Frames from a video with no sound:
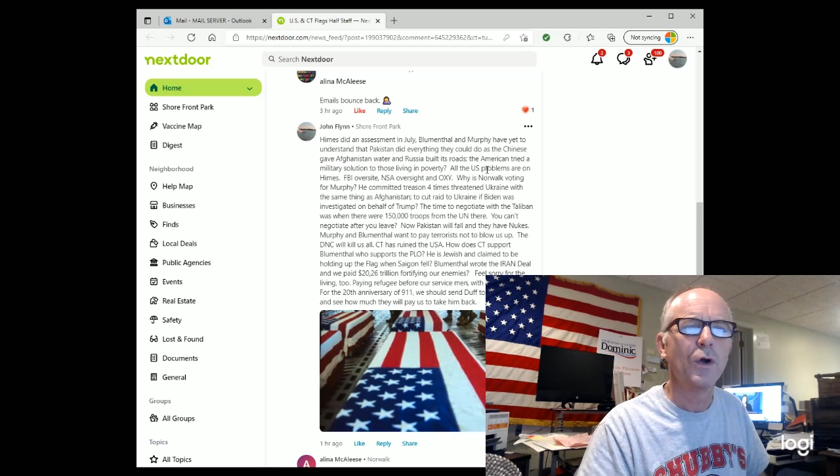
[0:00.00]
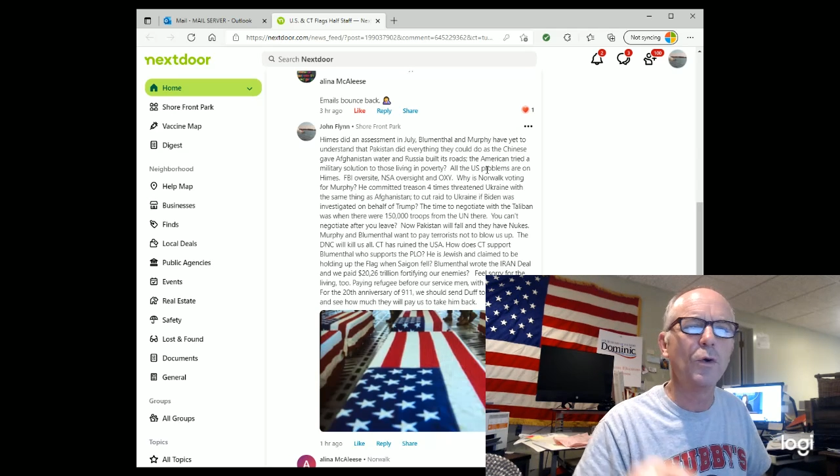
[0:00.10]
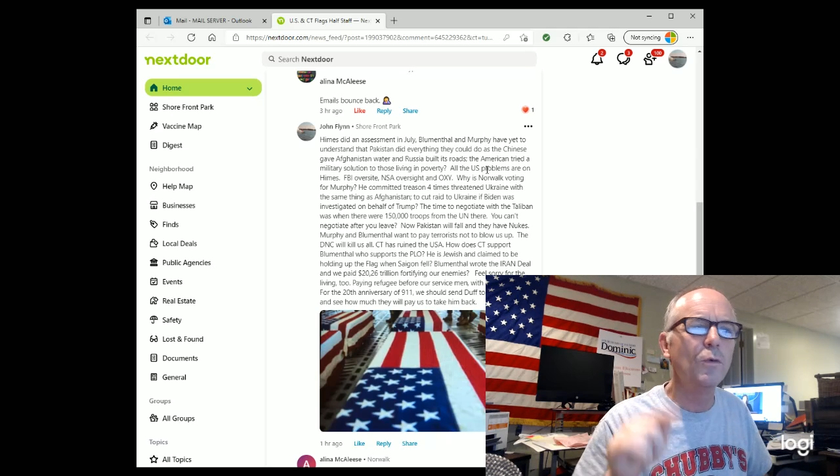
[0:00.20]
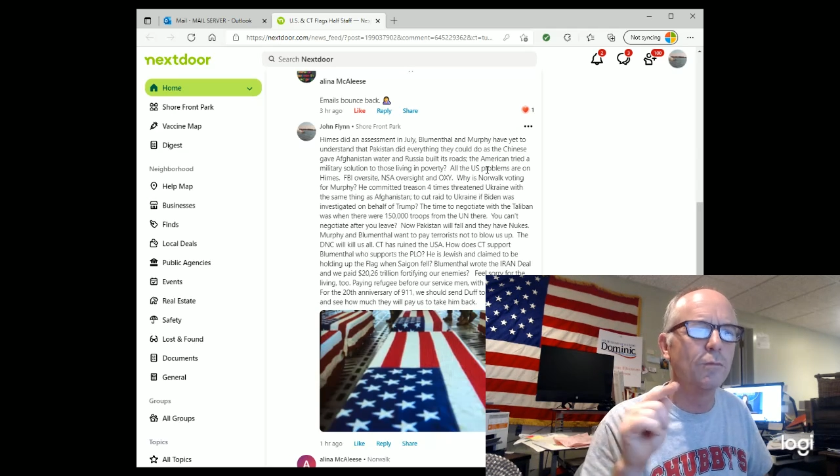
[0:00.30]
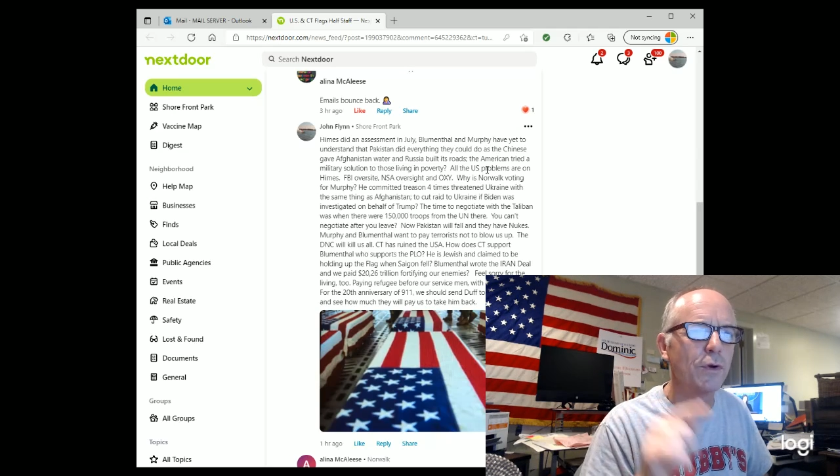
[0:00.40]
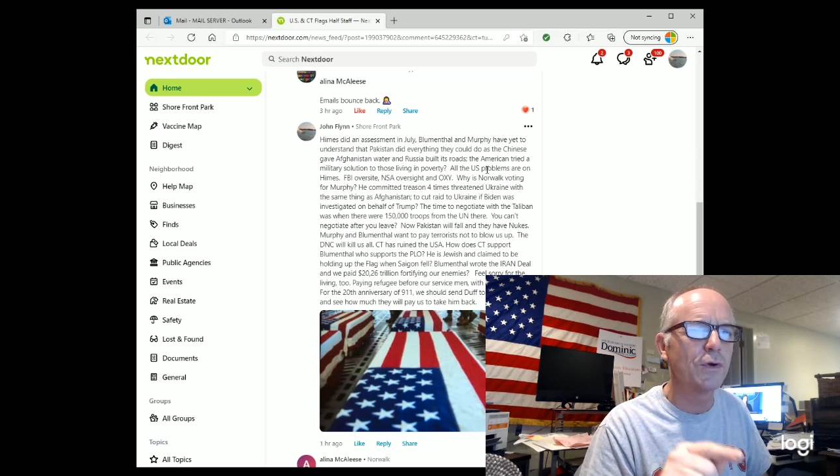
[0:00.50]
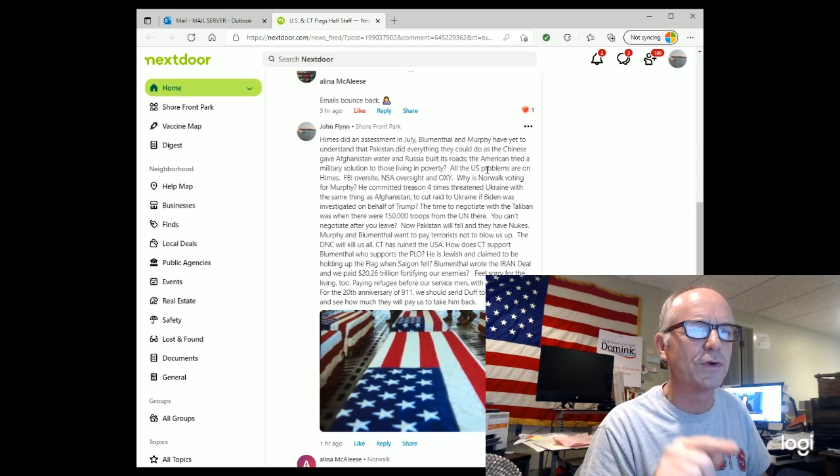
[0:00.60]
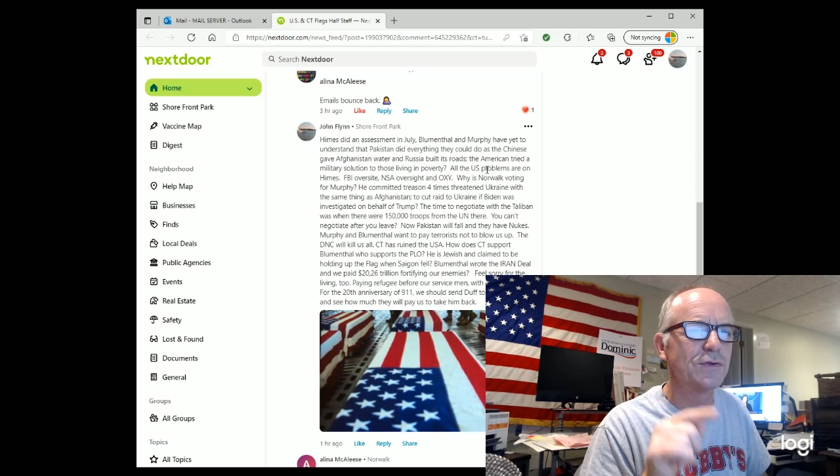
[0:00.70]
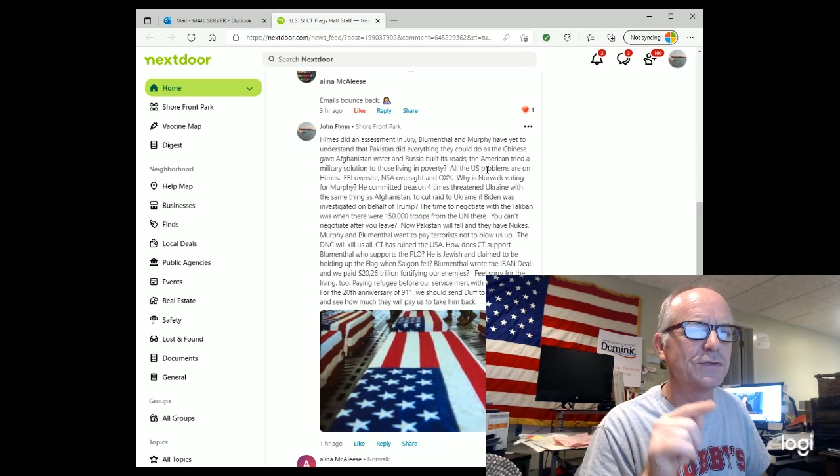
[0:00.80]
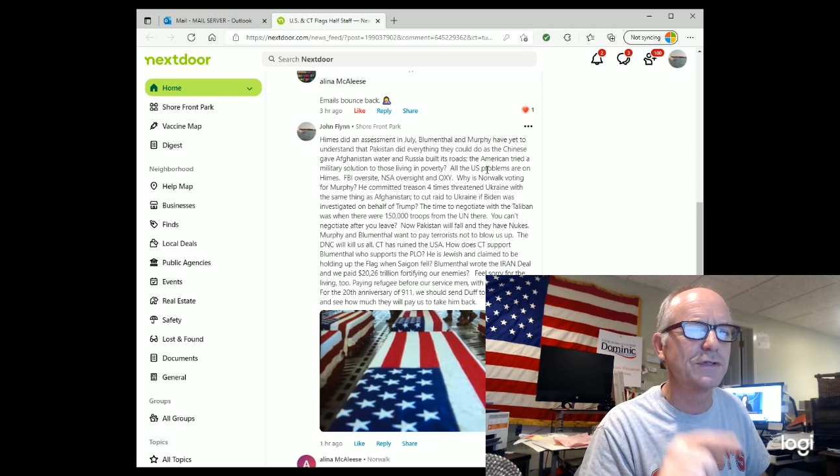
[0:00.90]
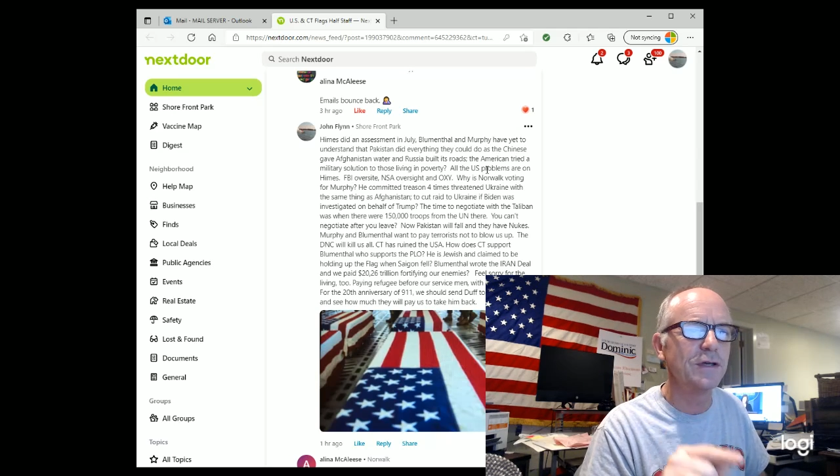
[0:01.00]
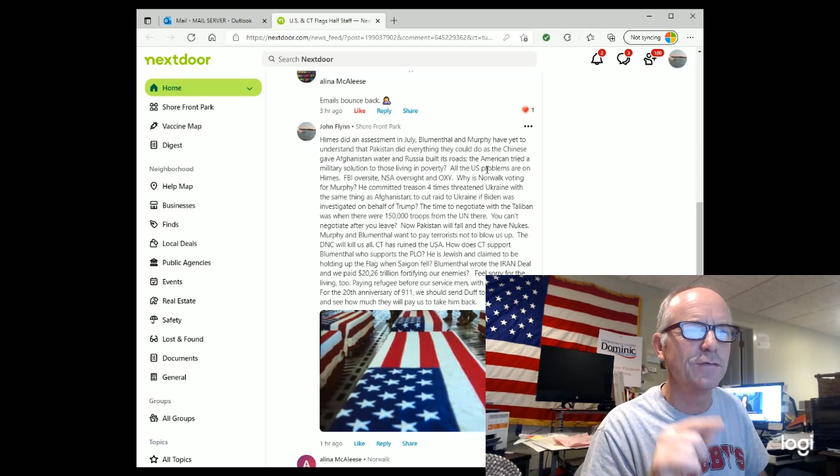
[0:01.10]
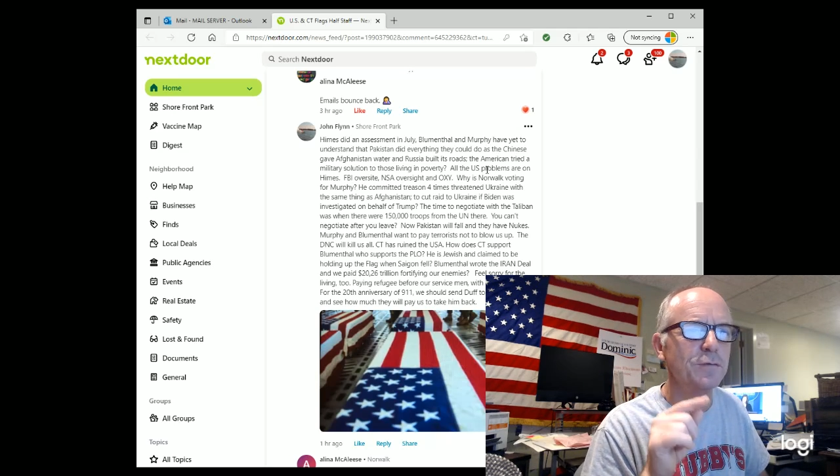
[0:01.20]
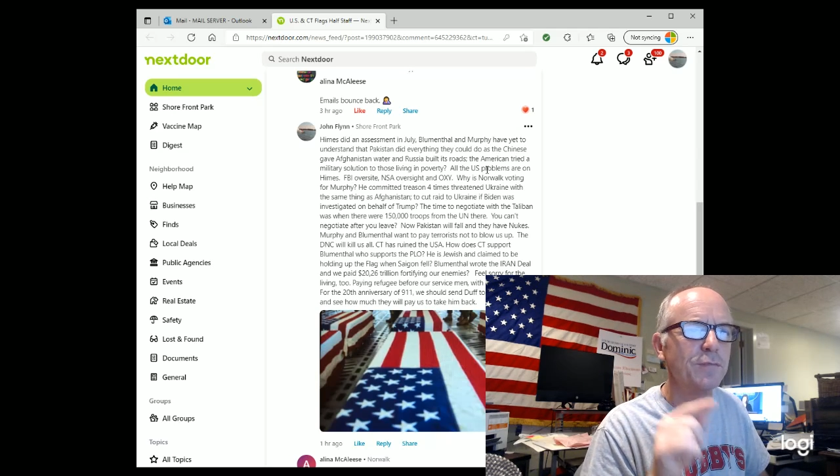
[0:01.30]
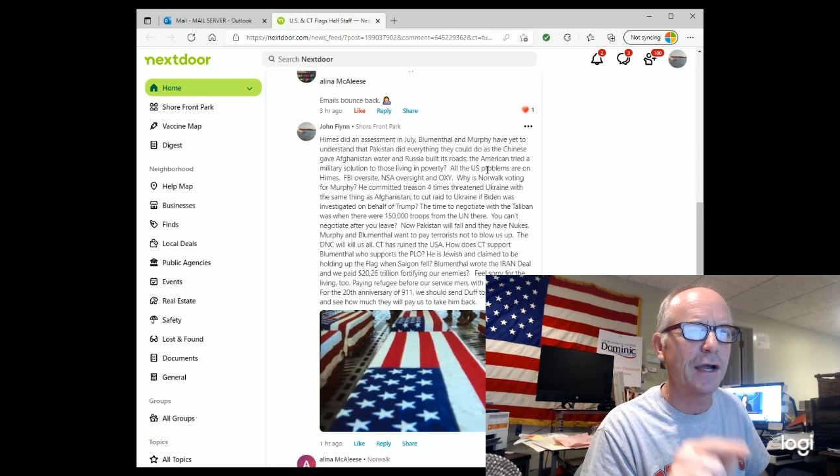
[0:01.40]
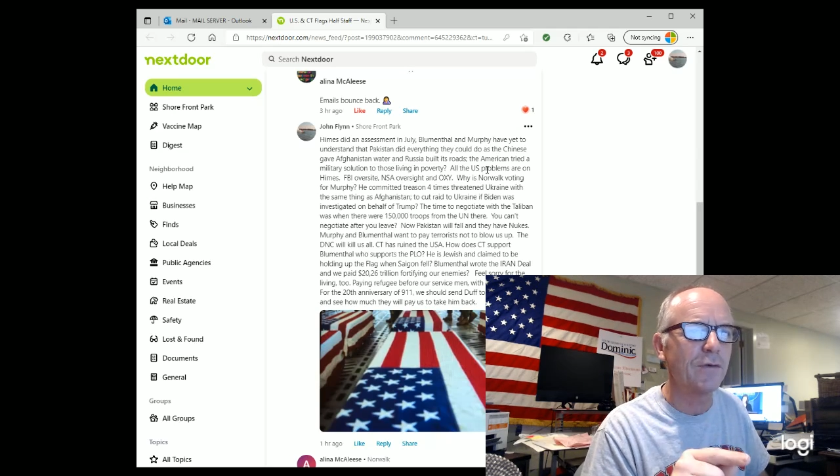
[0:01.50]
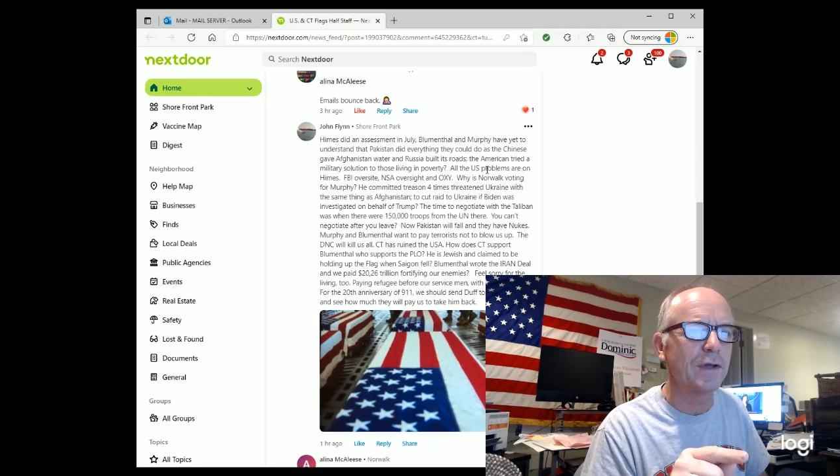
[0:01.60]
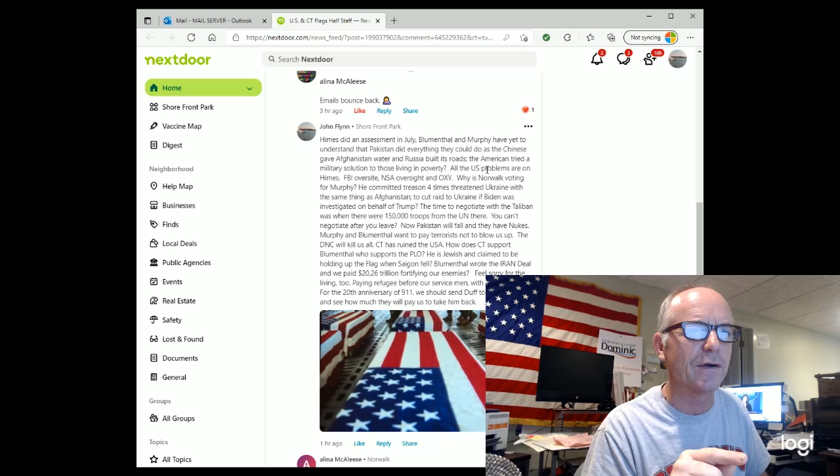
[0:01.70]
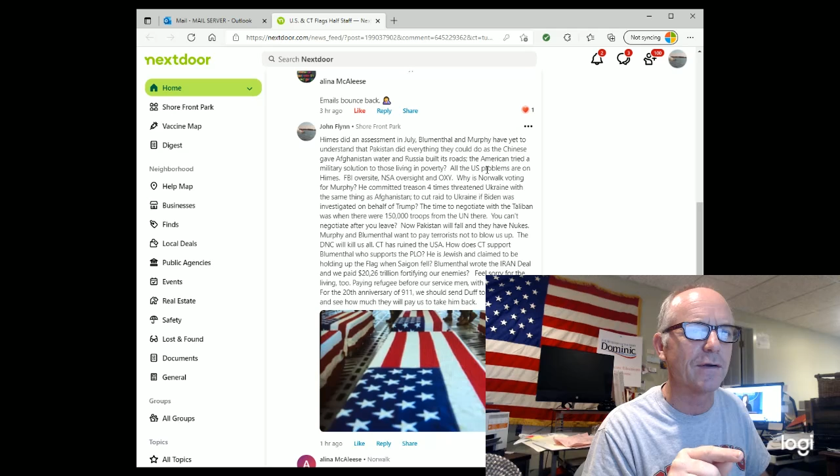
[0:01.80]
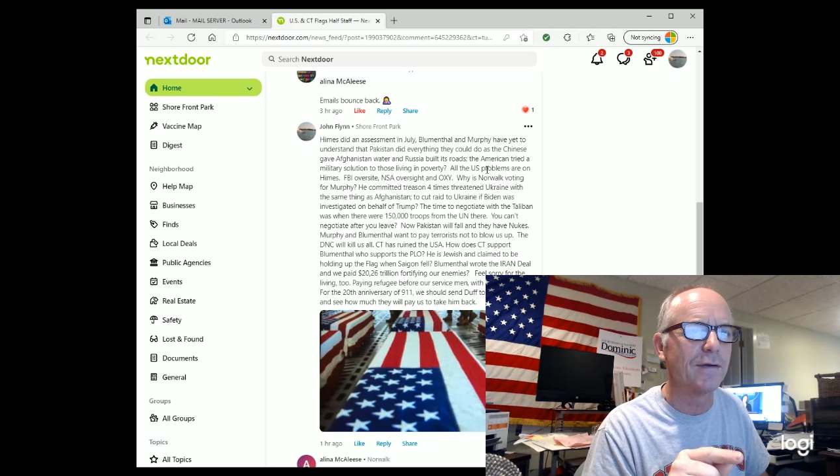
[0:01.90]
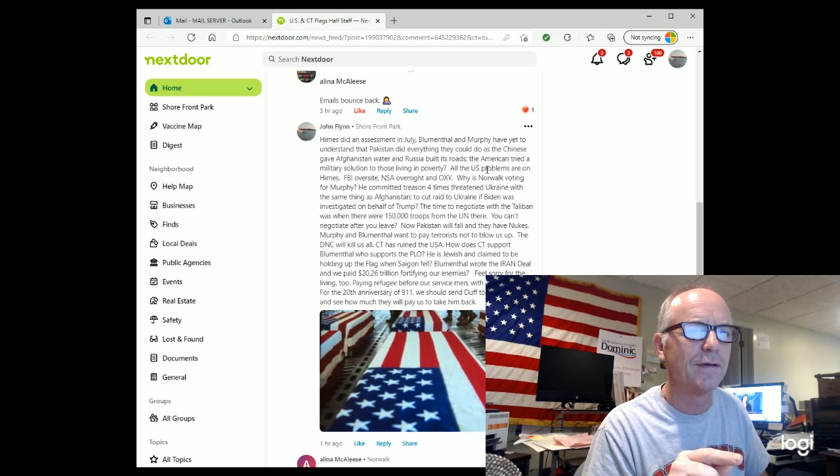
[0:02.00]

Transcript: who murdered Stephen Barrier.